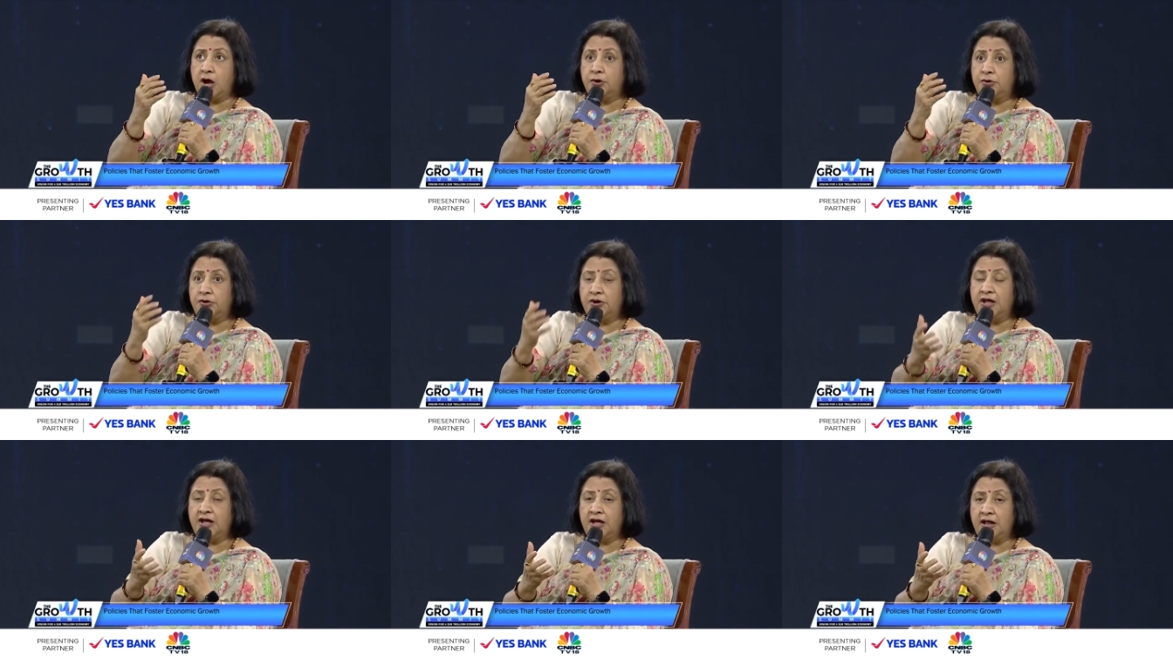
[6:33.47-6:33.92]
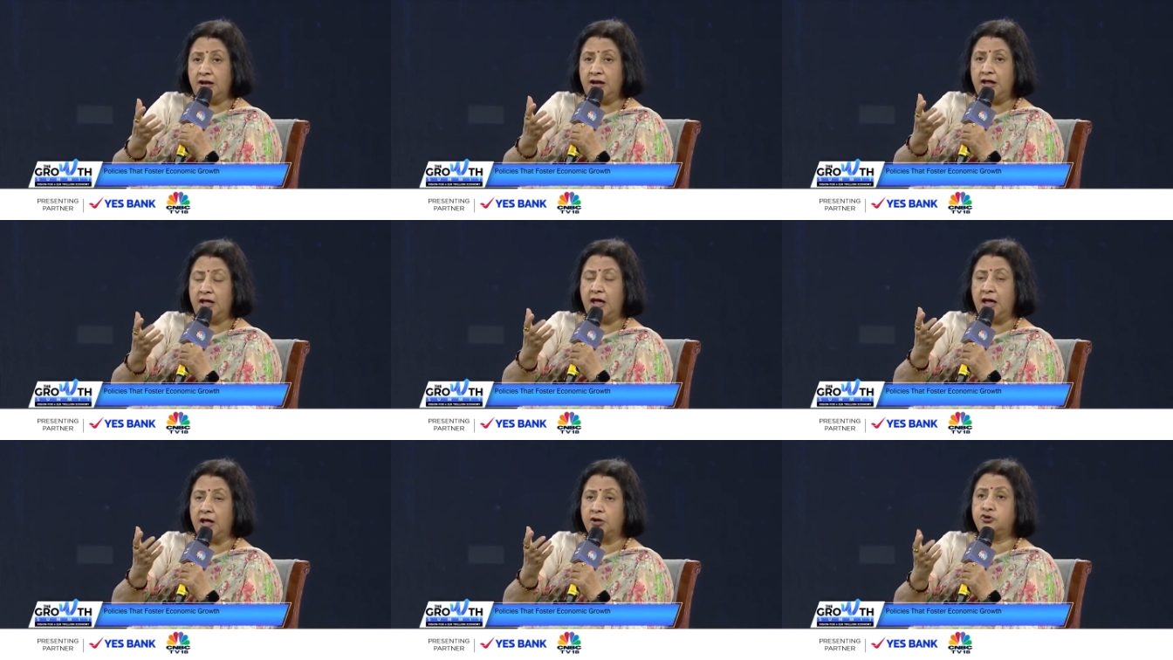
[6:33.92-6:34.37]

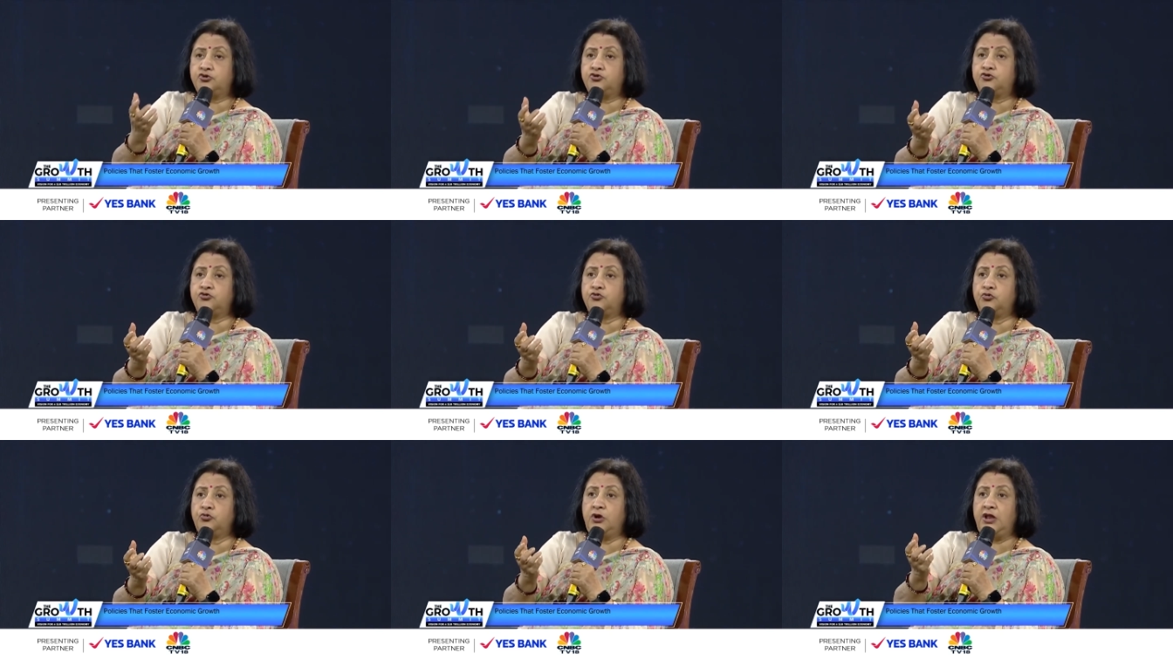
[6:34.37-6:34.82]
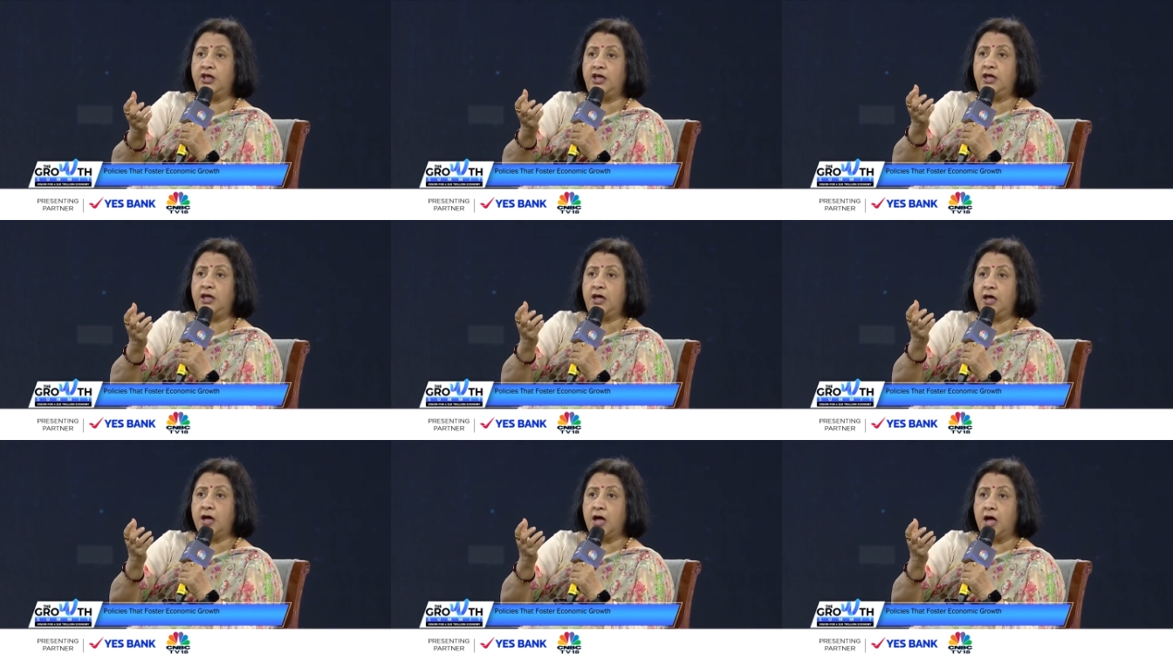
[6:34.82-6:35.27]
really and
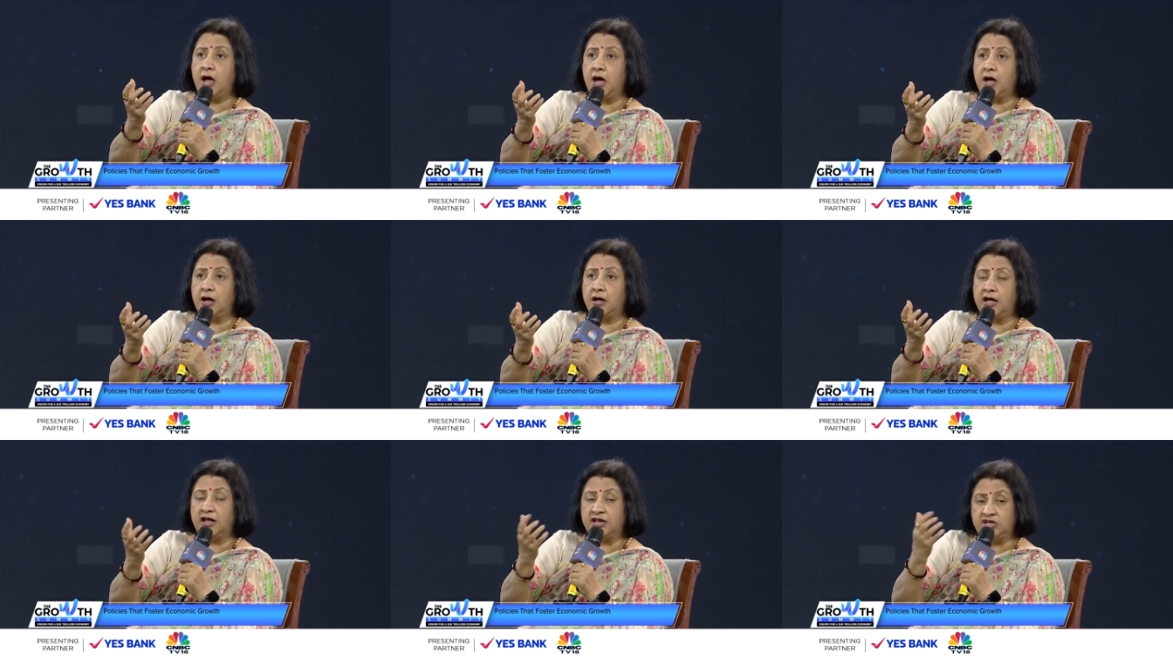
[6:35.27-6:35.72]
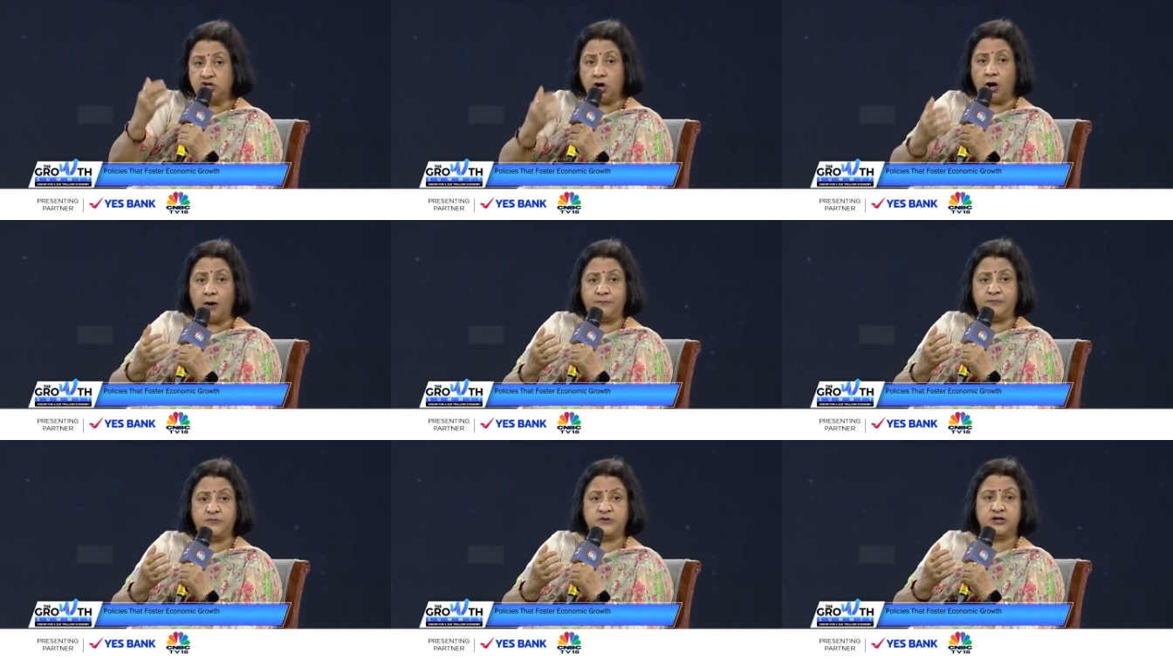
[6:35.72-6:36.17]
truly
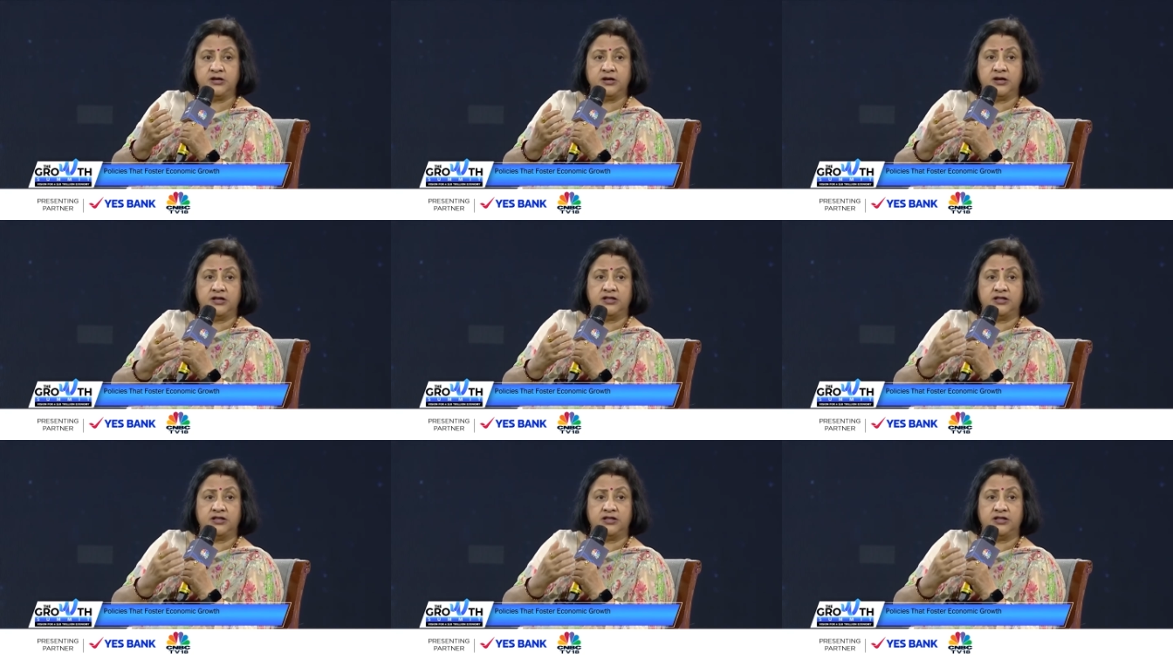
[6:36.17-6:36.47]
adopt